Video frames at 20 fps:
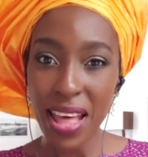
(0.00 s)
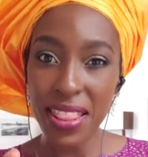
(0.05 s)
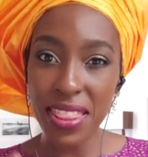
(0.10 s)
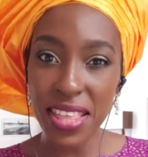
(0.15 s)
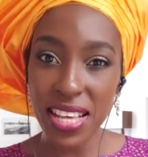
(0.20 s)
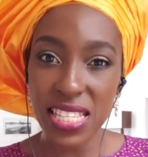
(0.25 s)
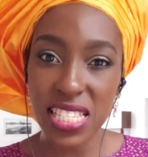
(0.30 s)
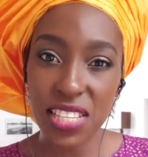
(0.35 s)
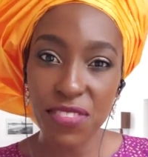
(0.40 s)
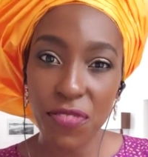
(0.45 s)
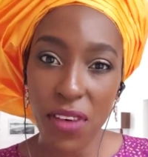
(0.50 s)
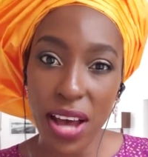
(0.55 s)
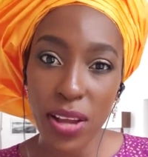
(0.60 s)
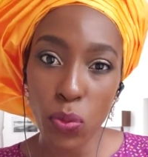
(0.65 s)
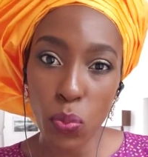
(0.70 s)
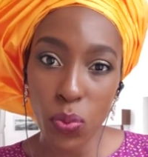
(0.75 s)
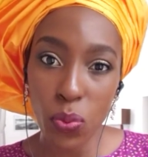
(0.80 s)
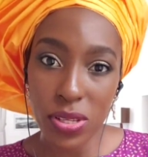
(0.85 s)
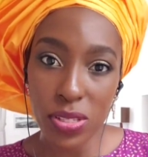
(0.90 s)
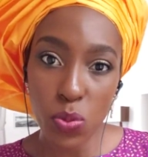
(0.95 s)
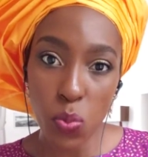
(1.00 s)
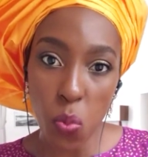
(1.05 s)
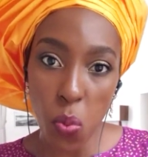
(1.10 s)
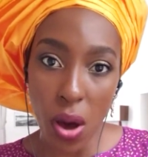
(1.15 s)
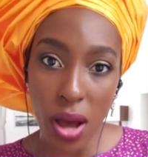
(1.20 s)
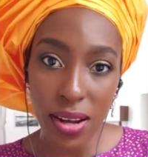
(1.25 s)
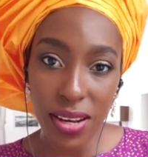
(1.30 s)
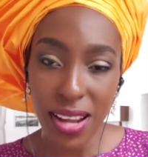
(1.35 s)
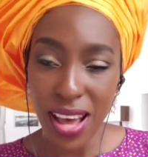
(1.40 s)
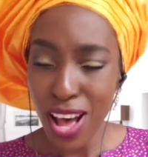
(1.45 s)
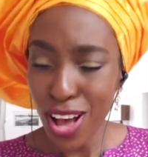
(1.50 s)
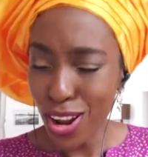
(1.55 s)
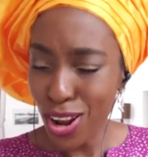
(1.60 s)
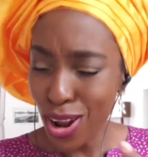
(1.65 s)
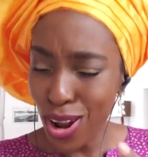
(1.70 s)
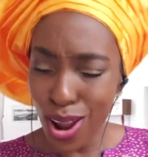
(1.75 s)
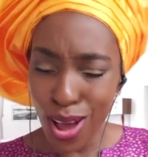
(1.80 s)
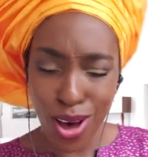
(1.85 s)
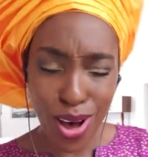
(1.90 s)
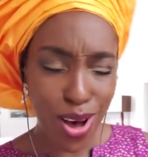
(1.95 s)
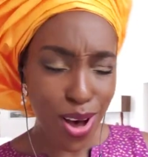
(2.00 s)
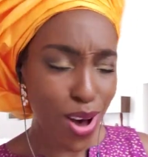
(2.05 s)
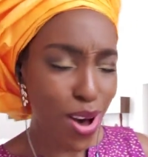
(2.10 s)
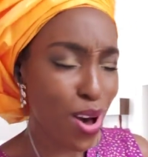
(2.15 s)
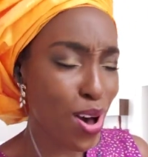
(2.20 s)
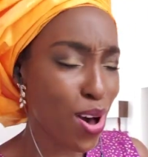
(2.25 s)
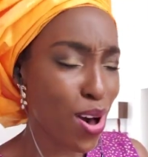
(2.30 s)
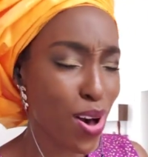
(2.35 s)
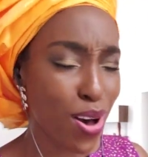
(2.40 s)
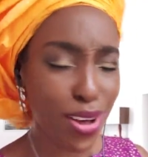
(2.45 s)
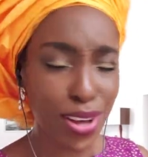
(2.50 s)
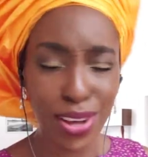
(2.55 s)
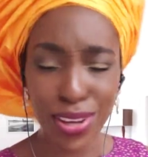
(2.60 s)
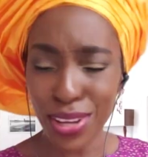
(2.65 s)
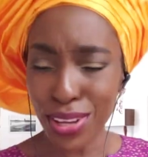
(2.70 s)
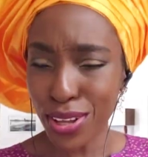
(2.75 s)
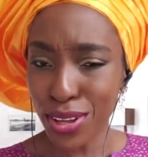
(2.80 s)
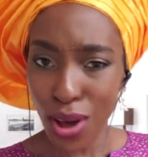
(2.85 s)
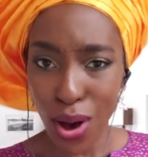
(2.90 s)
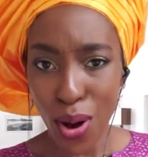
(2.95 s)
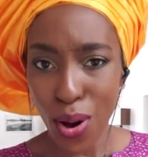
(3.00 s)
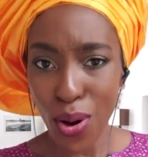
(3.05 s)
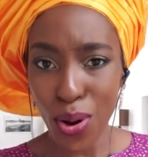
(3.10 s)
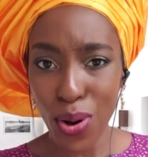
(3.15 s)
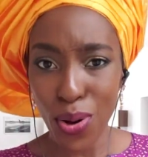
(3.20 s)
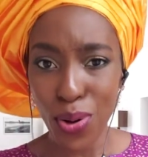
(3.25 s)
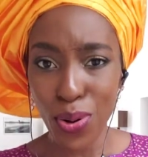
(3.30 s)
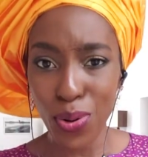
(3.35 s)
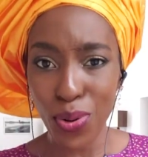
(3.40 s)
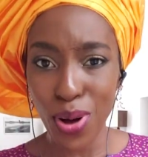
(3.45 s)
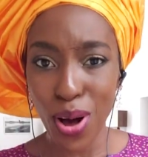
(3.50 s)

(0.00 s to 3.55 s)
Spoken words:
This fight was won long ago,